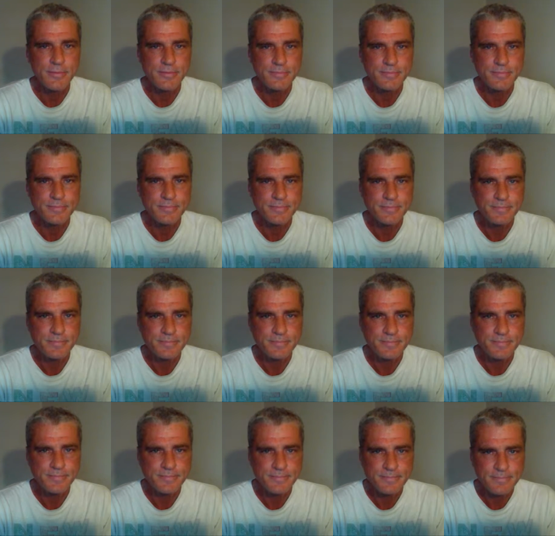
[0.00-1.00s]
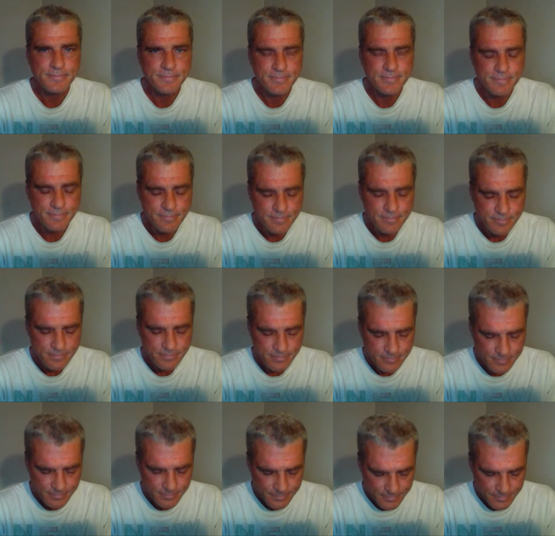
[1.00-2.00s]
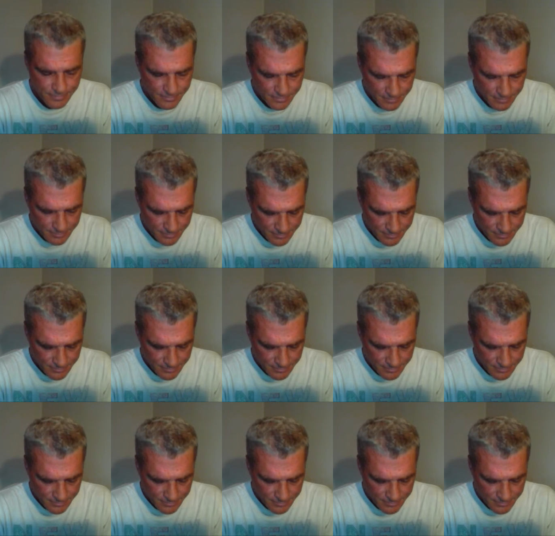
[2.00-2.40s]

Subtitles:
[no speech]